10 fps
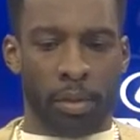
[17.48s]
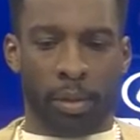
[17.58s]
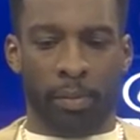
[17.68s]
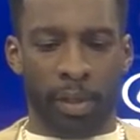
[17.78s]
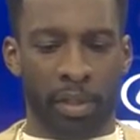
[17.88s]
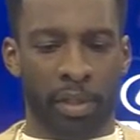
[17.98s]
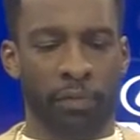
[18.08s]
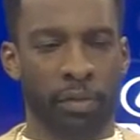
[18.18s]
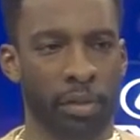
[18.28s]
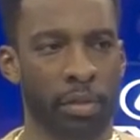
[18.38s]
I mean, it's
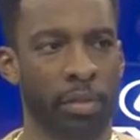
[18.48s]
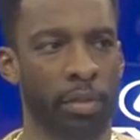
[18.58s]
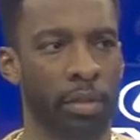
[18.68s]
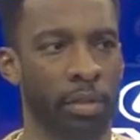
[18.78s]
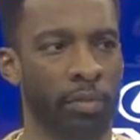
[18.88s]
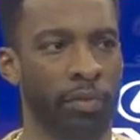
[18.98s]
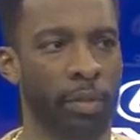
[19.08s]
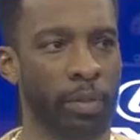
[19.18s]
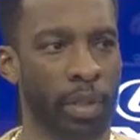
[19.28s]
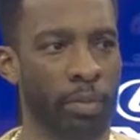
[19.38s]
tough to, you know,
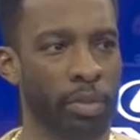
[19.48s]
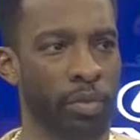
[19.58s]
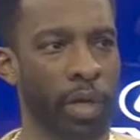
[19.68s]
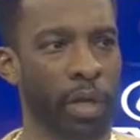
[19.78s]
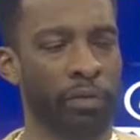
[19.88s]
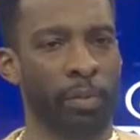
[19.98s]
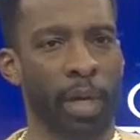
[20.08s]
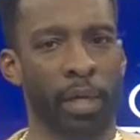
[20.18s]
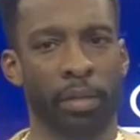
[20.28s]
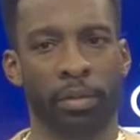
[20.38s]
develop a chemistry right off the
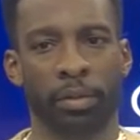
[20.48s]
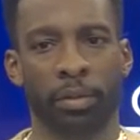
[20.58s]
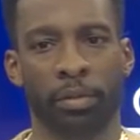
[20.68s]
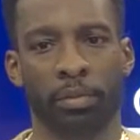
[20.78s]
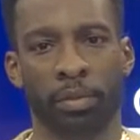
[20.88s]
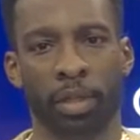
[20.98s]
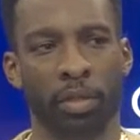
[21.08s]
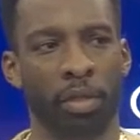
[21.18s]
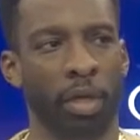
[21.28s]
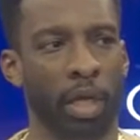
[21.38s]
bat, now
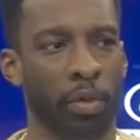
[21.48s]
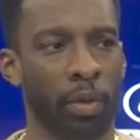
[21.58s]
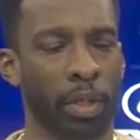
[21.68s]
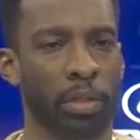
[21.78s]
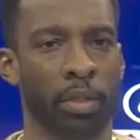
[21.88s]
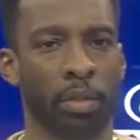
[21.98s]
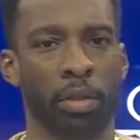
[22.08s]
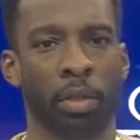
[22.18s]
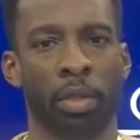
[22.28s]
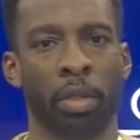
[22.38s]
you know that quick. So
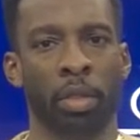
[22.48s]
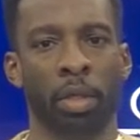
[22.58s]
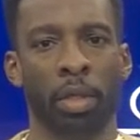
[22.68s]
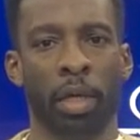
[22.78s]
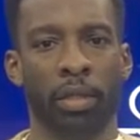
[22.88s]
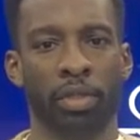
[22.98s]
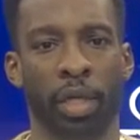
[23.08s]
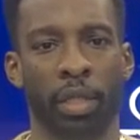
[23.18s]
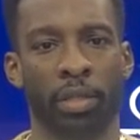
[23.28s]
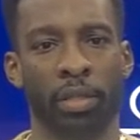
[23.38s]
I just
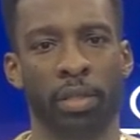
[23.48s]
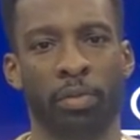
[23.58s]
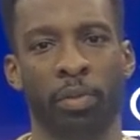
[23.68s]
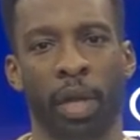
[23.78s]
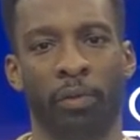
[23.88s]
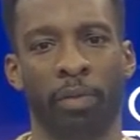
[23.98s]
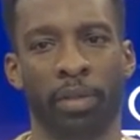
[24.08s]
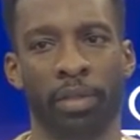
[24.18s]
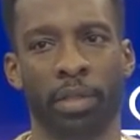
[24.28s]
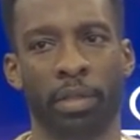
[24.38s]
tried to see what I've been
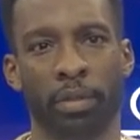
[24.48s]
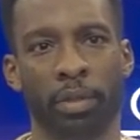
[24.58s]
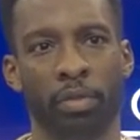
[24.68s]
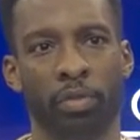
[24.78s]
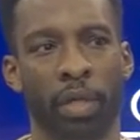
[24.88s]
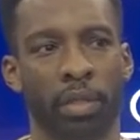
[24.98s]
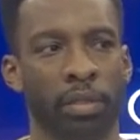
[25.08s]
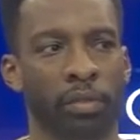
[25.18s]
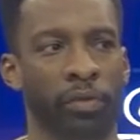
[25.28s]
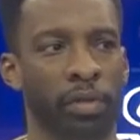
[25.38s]
seeing, you know, throughout
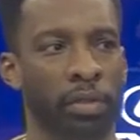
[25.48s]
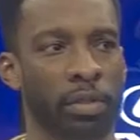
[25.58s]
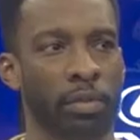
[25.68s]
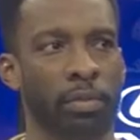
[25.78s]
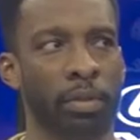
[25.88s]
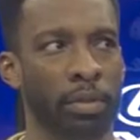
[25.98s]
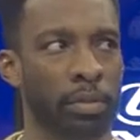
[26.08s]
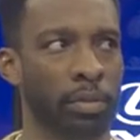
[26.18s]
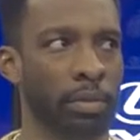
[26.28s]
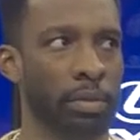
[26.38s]
these first
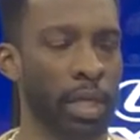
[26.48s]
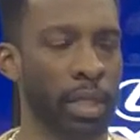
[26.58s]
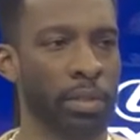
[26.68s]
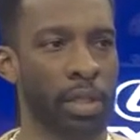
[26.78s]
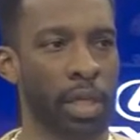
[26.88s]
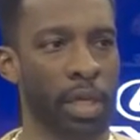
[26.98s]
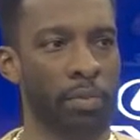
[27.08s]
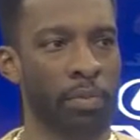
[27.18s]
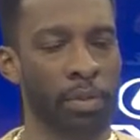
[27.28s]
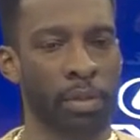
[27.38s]
9-10
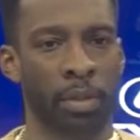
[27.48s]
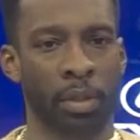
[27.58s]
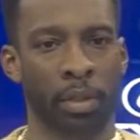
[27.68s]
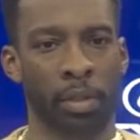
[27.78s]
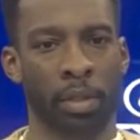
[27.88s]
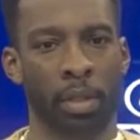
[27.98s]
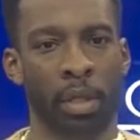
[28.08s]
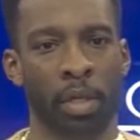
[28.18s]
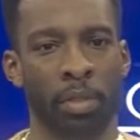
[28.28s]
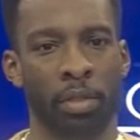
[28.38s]
games, and
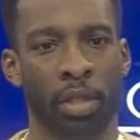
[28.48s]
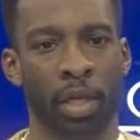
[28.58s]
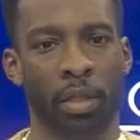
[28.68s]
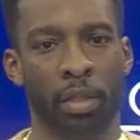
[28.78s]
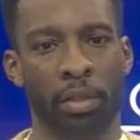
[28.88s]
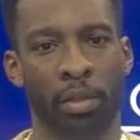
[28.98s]
just try to